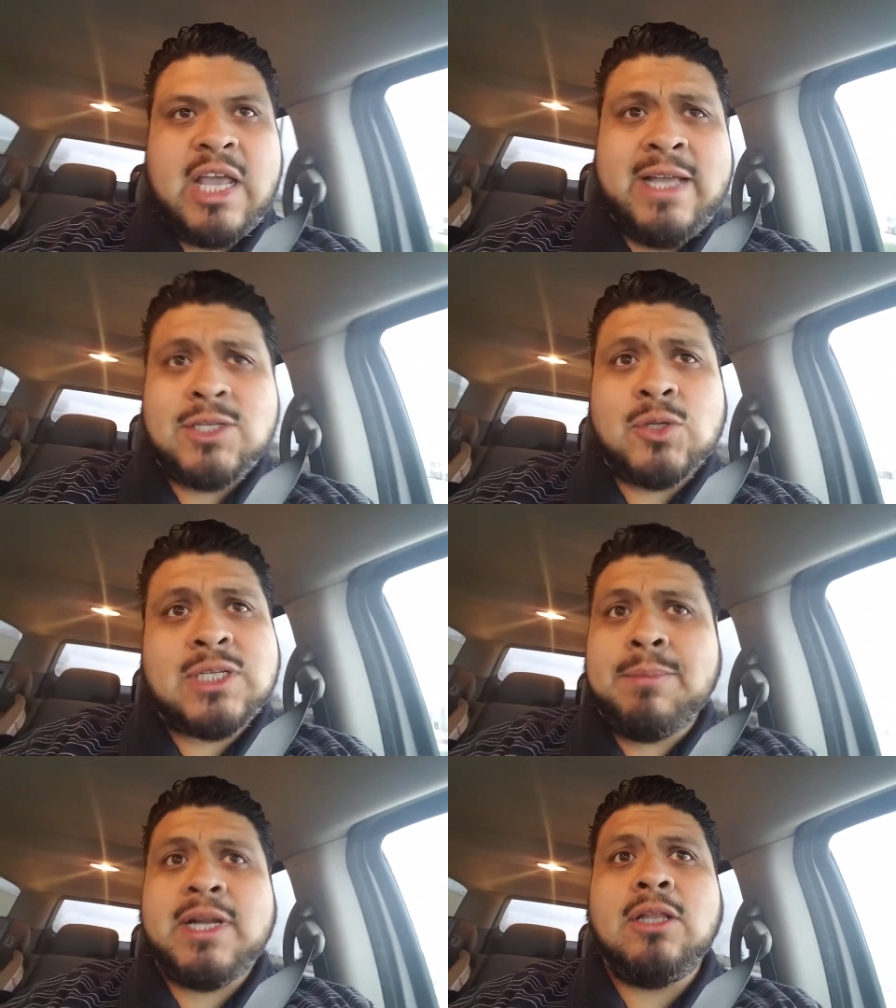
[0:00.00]
And so
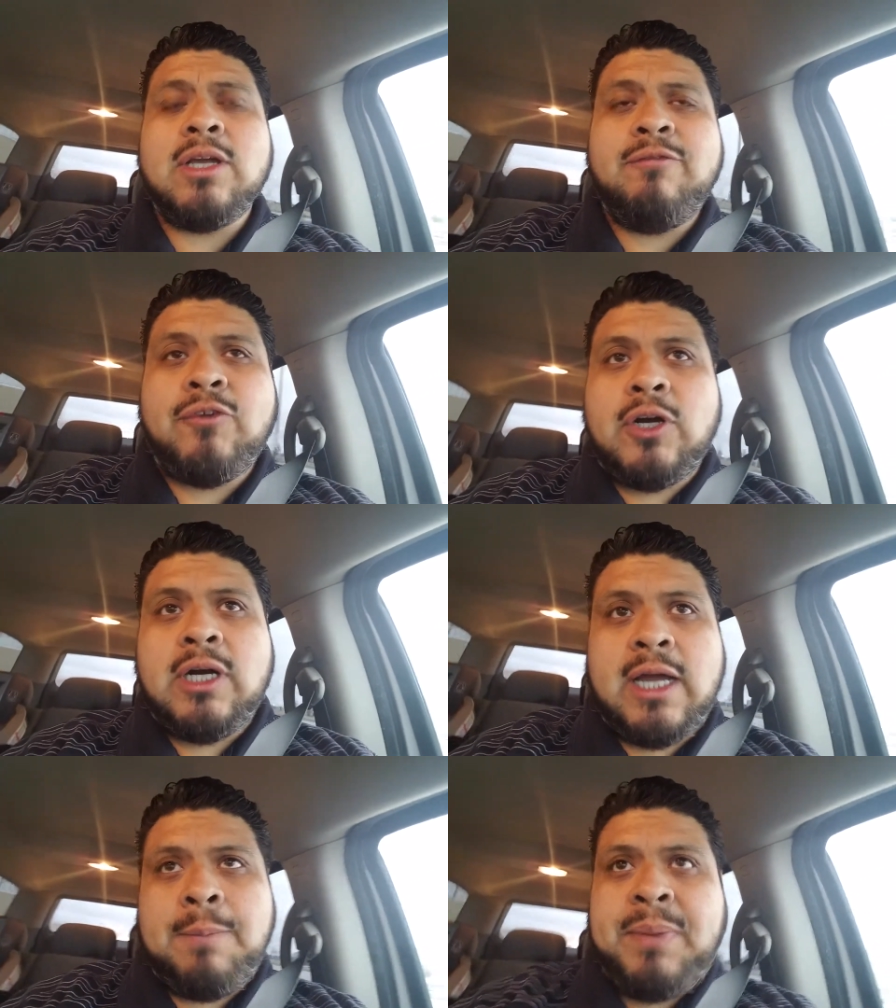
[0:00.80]
somebody looking
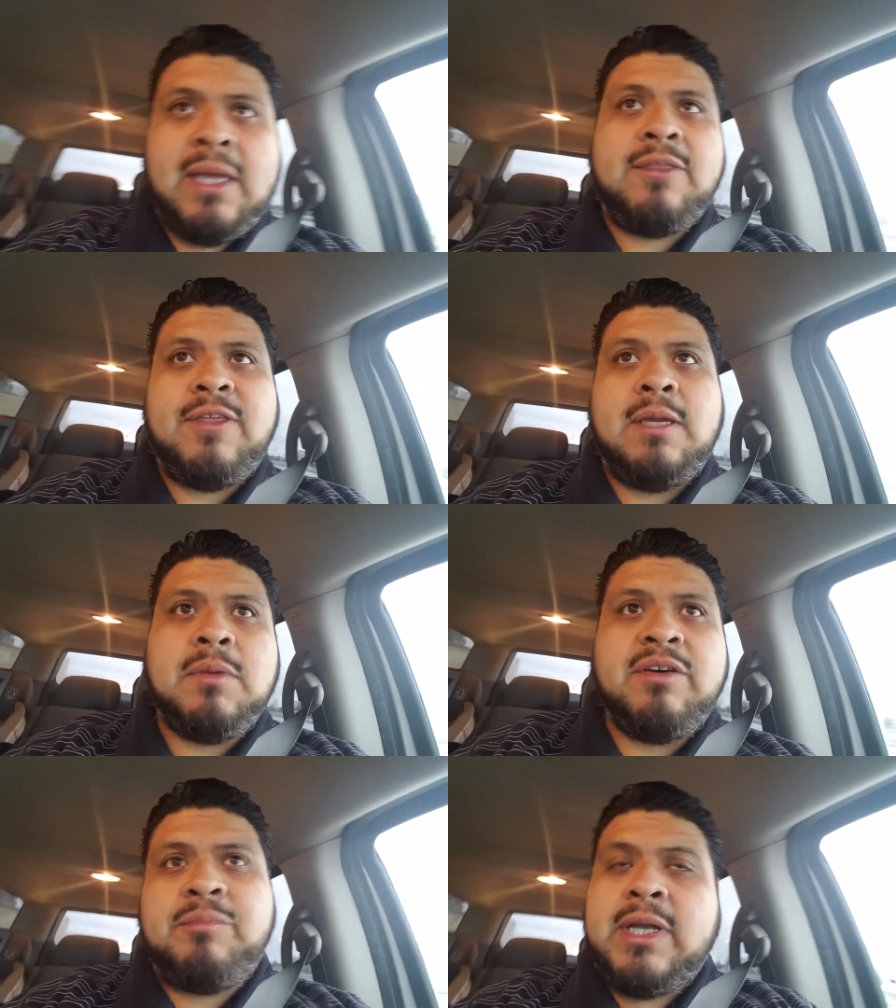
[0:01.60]
for a pink
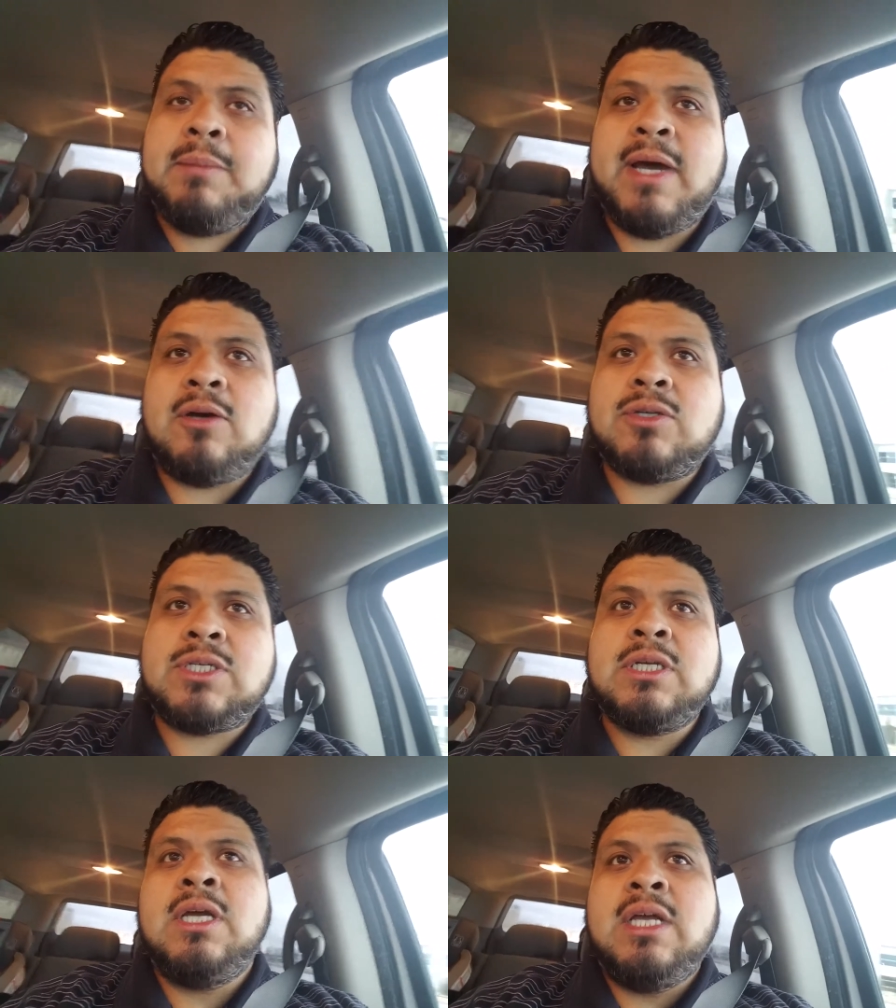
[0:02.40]
theme of Minnie Mouse